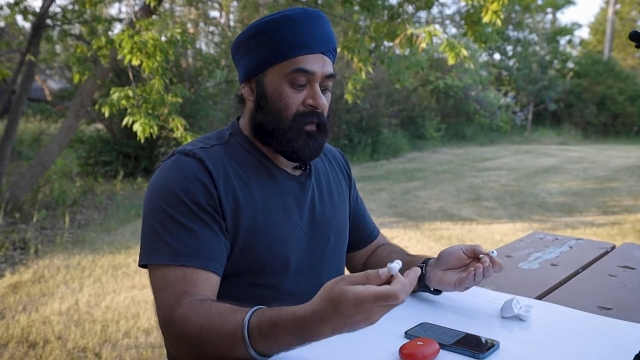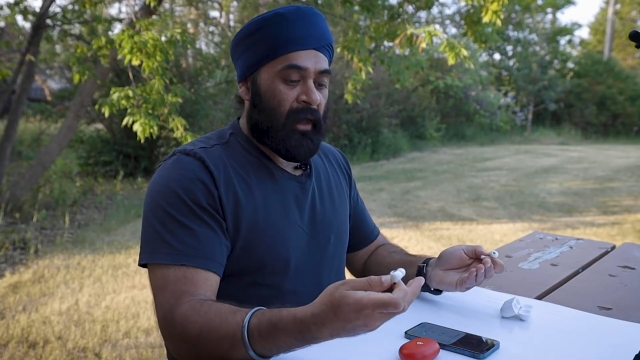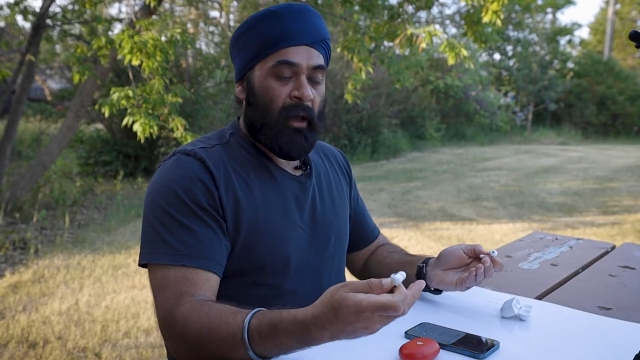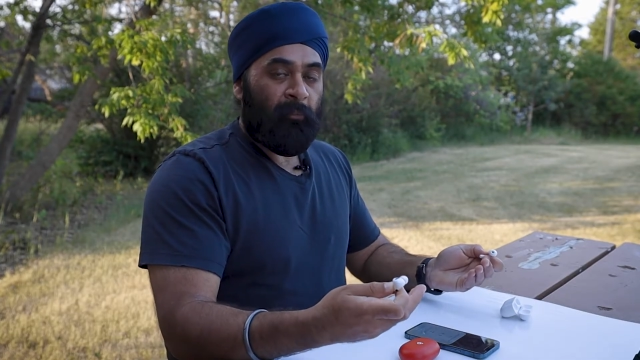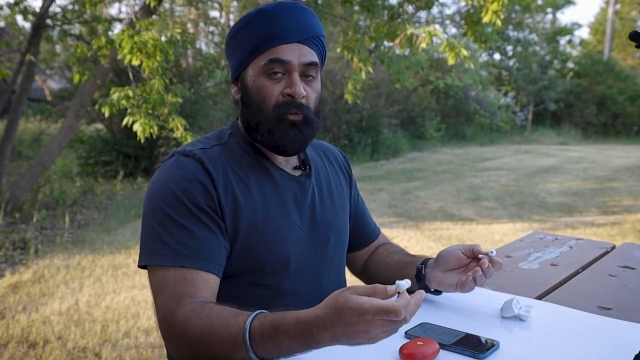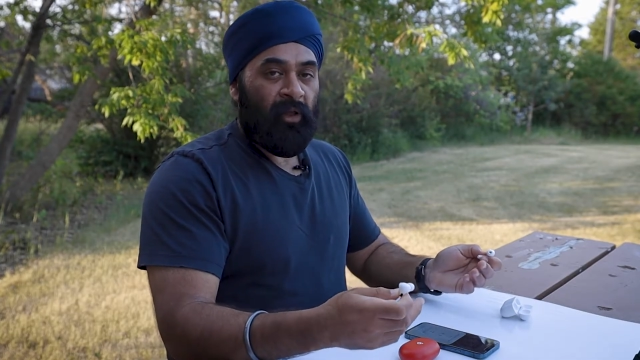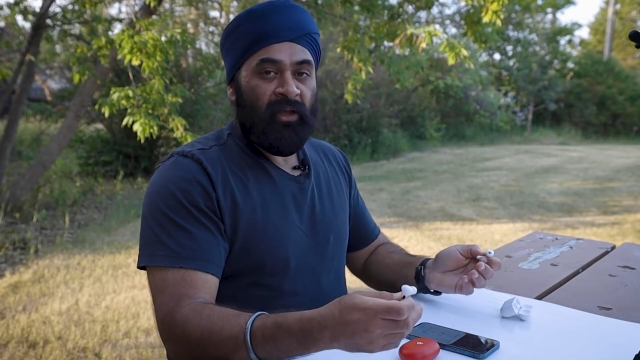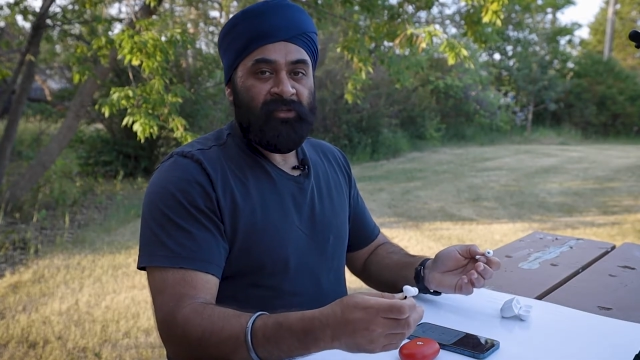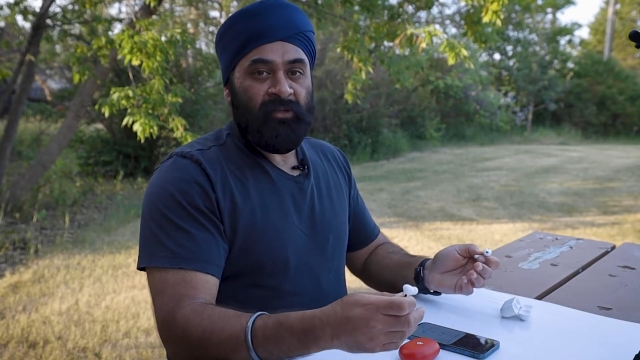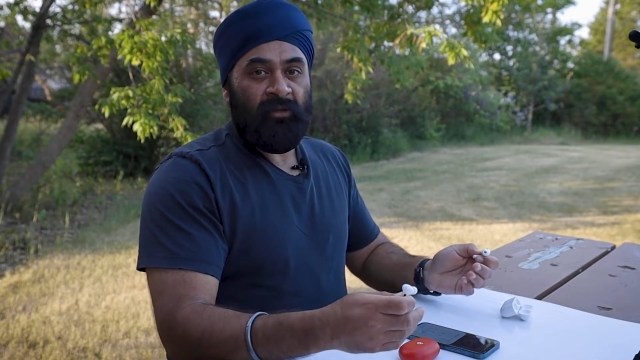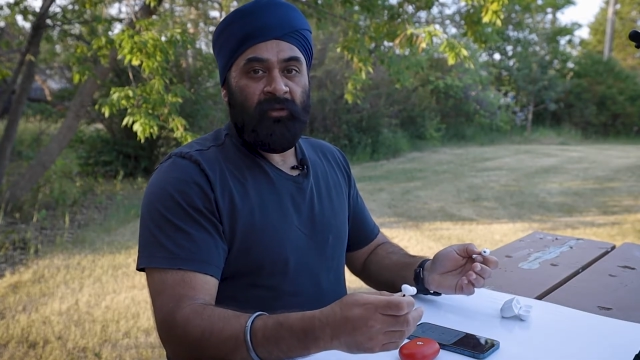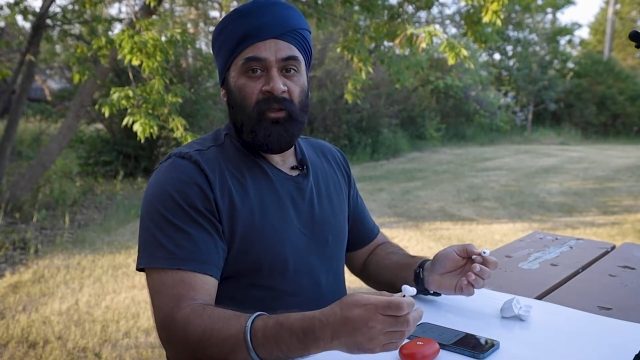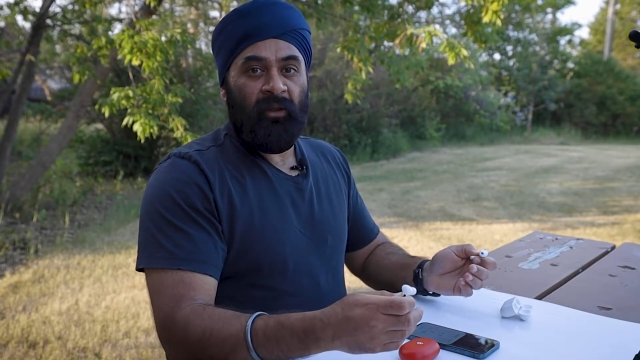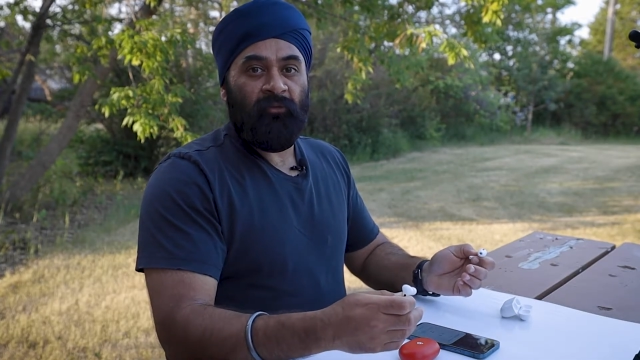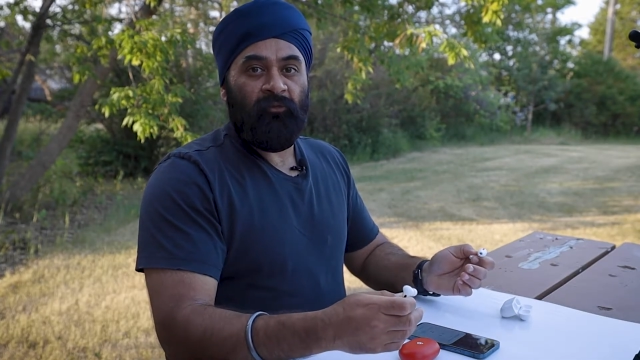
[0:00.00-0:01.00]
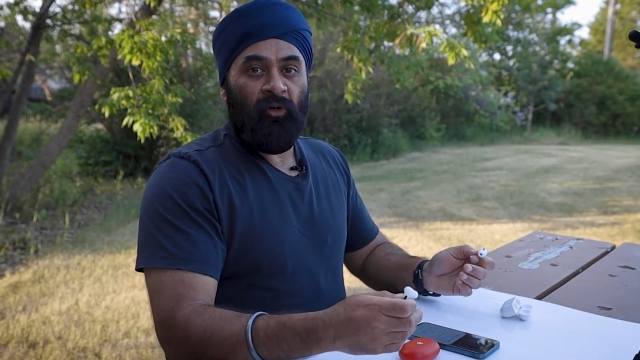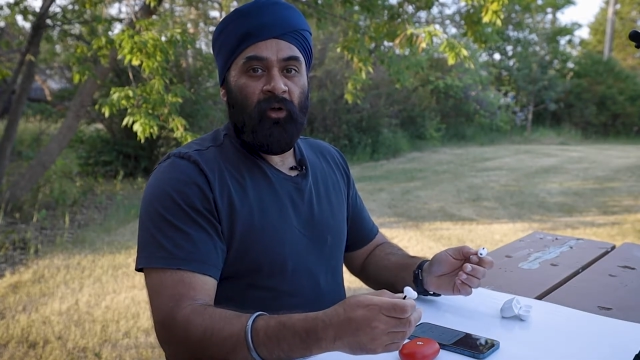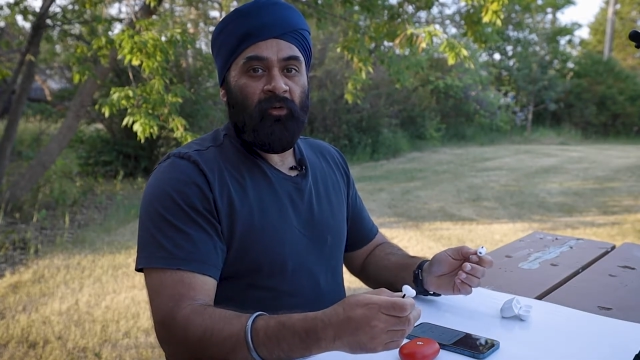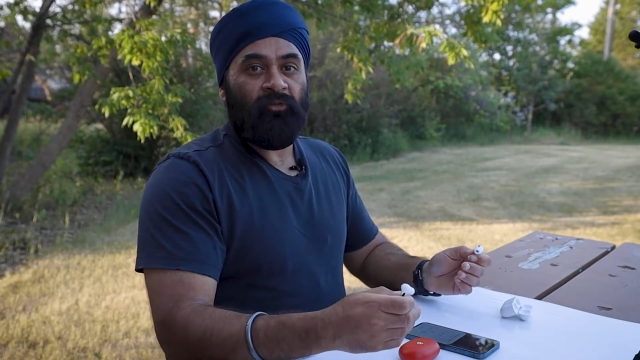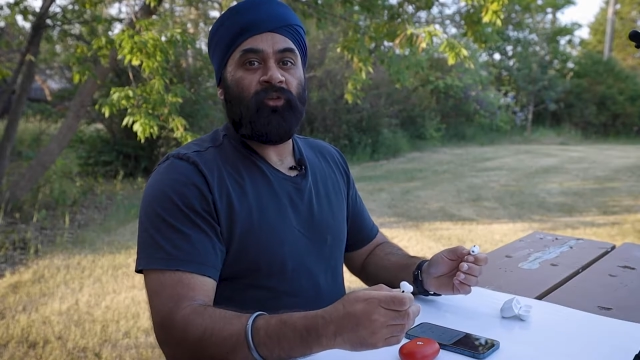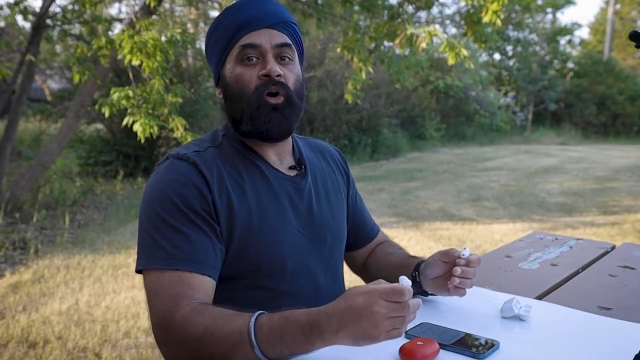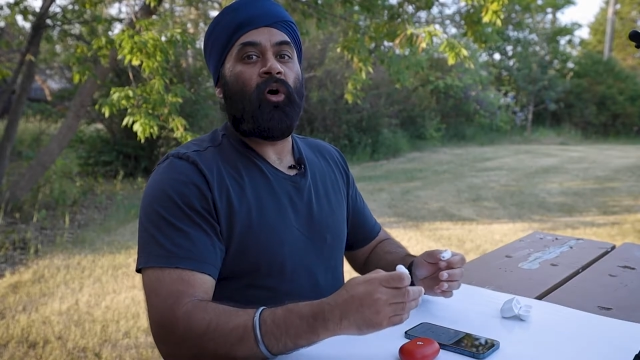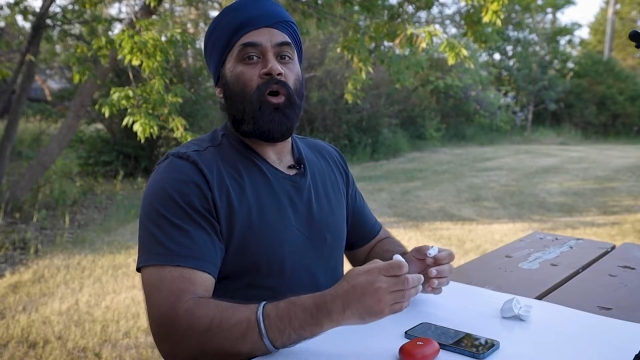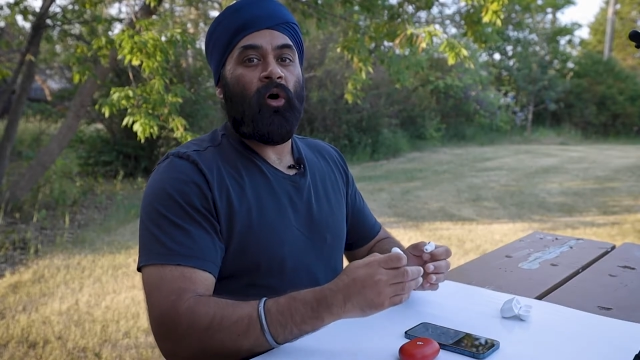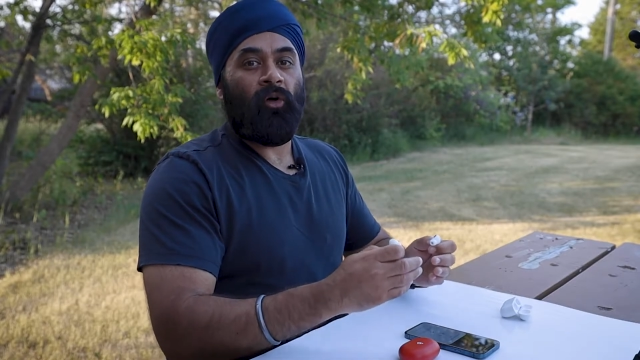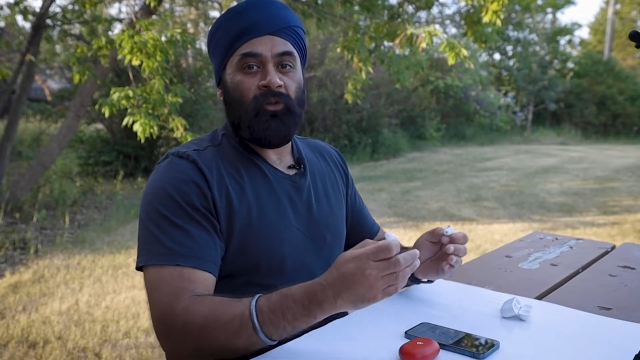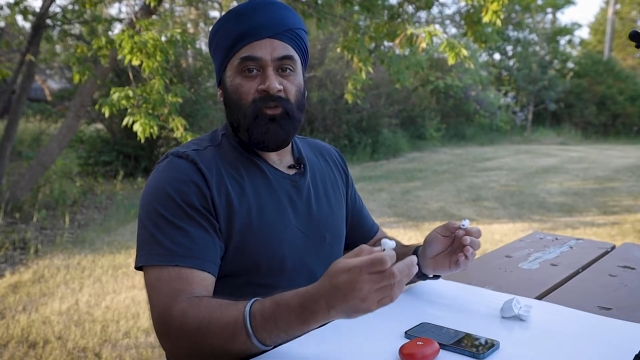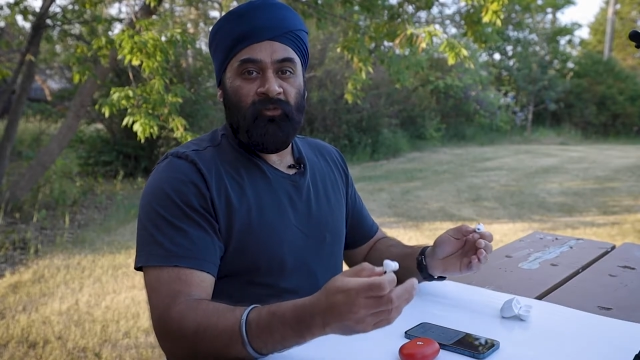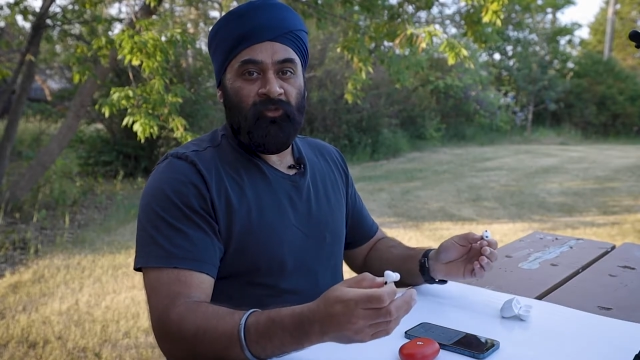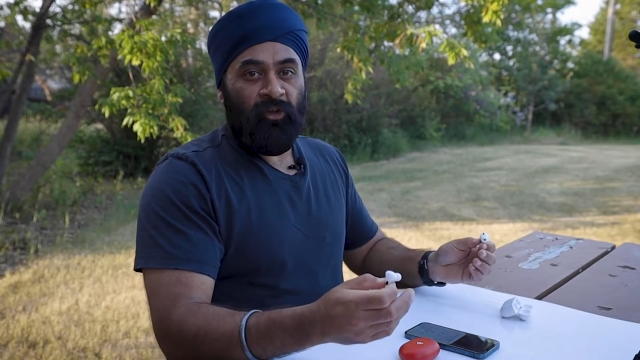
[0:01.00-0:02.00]
Apple hasn't involved
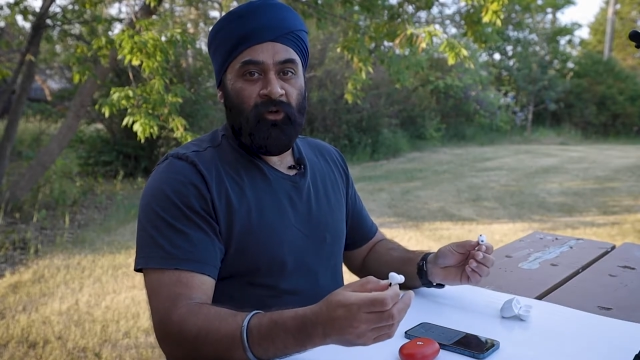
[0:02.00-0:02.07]
all of